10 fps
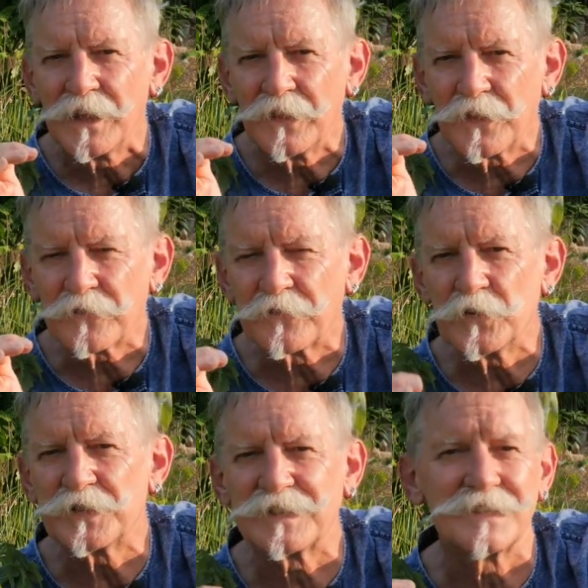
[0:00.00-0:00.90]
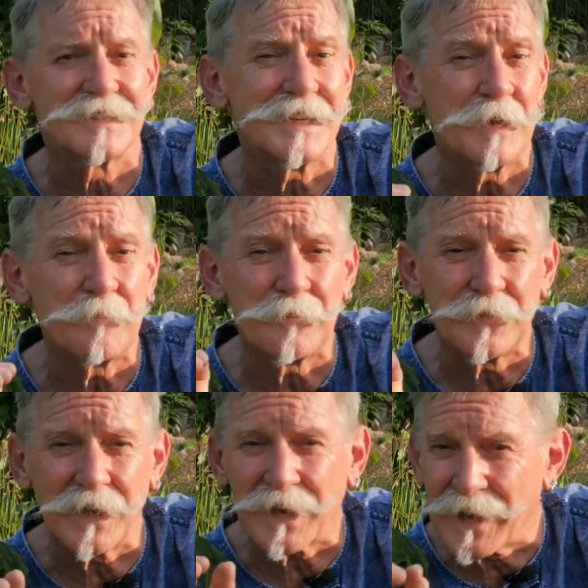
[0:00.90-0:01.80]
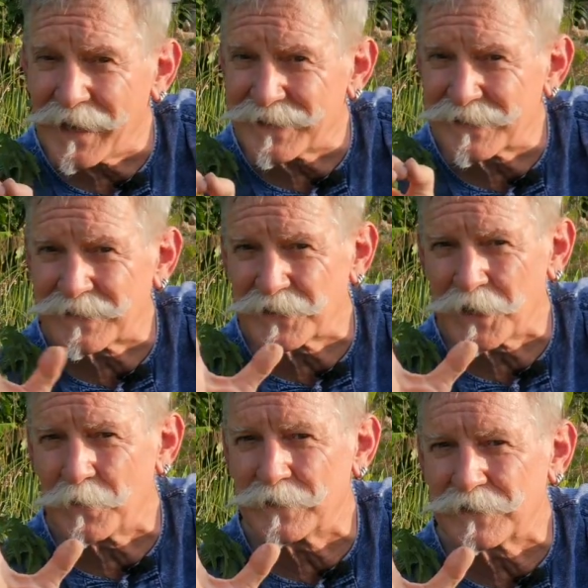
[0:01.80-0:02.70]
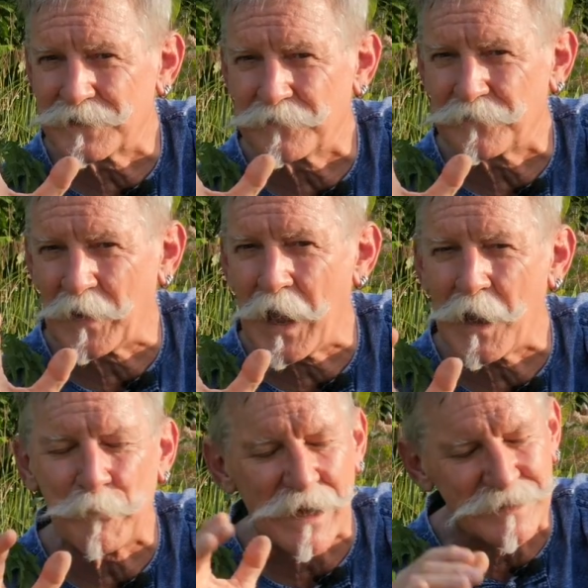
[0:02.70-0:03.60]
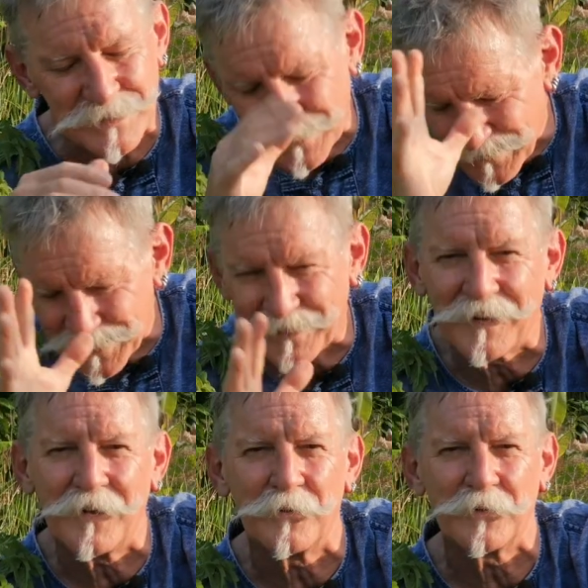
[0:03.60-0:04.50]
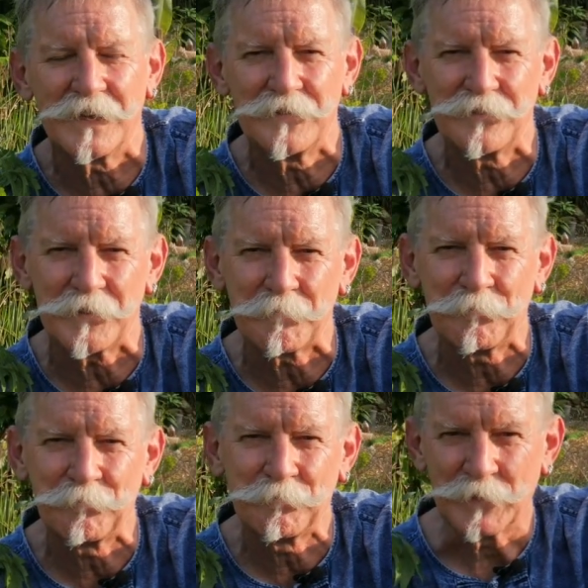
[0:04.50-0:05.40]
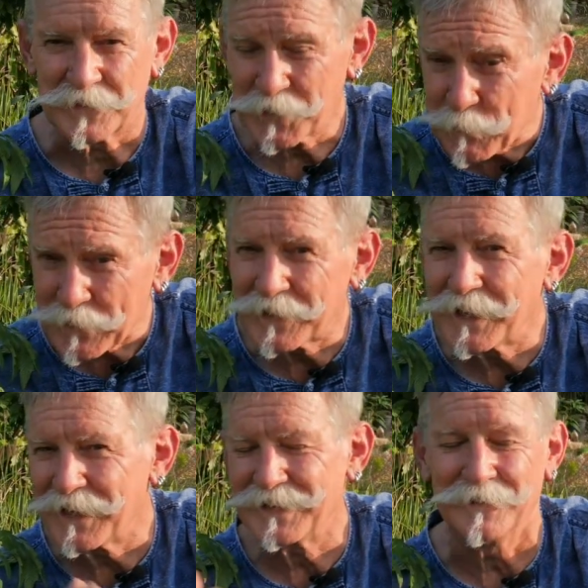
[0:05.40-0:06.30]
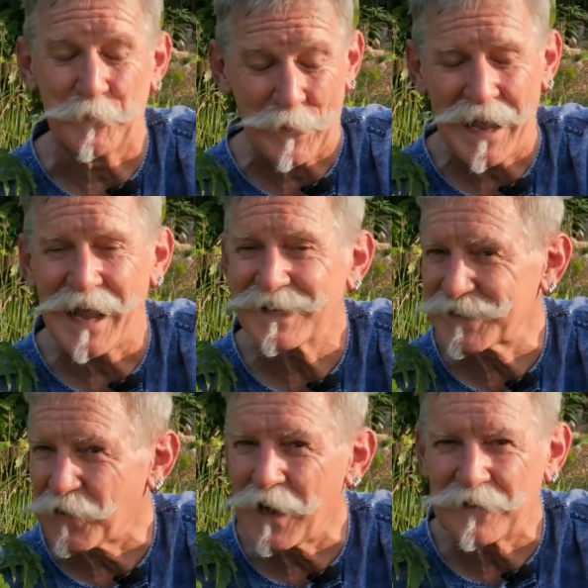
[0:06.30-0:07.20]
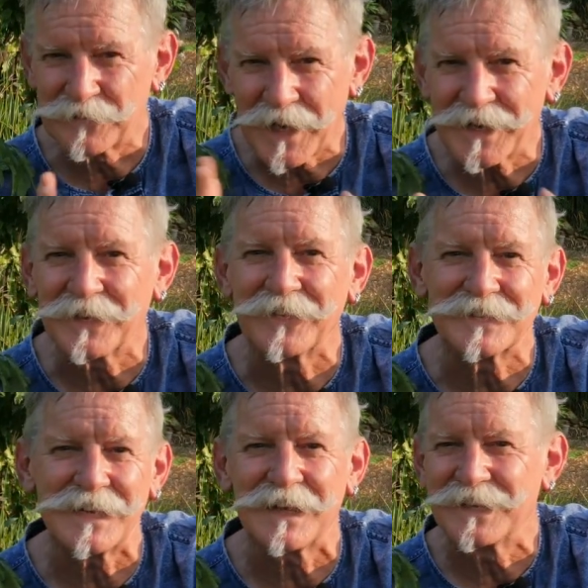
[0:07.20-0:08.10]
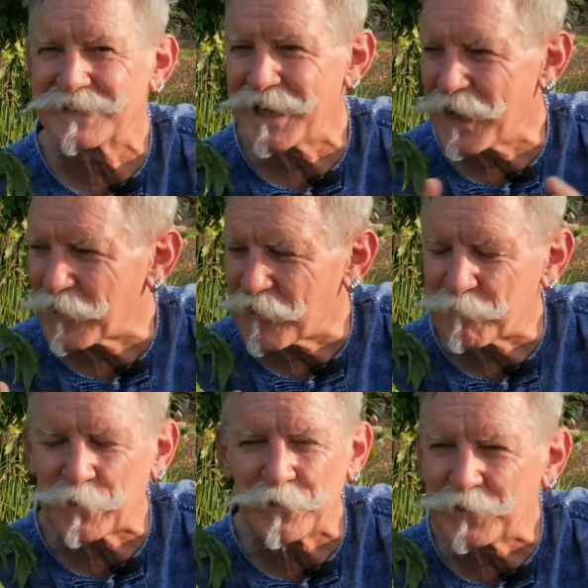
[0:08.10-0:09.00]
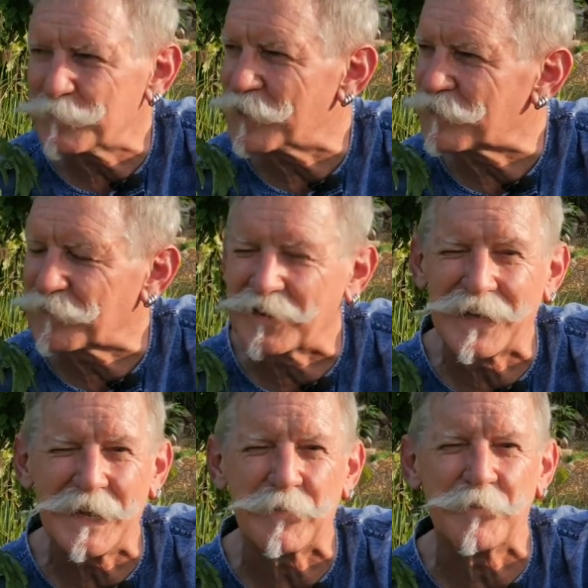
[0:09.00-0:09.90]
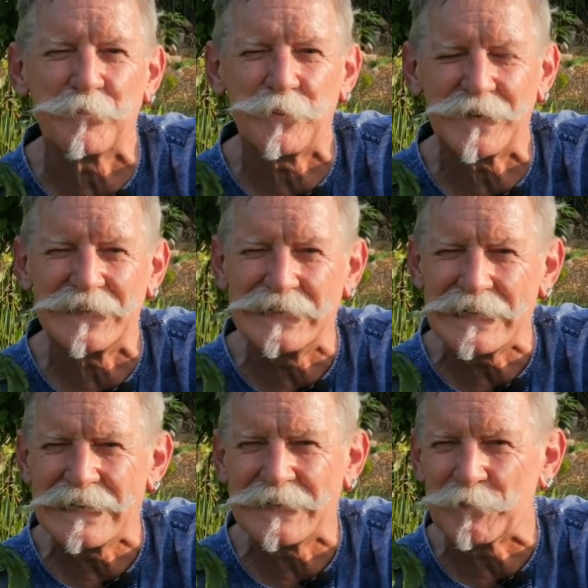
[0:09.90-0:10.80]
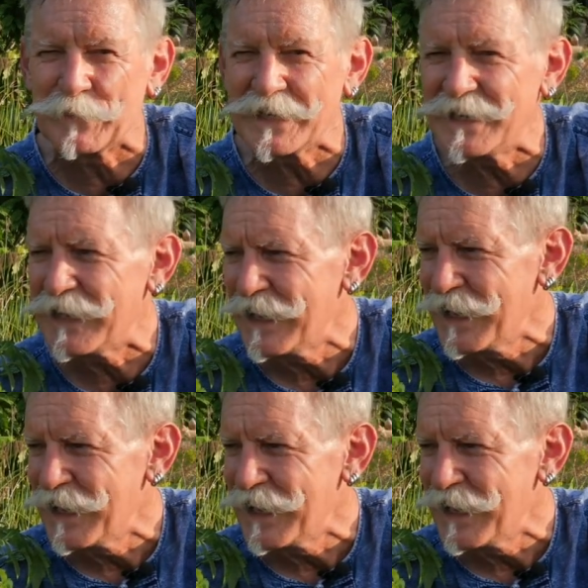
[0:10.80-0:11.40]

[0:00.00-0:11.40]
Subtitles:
the first stem that has shown some flower buds, and then I'll leave them. But typically, and in the past, I have taken the suckers out, I've pruned them, I've kept them pretty lean and mean.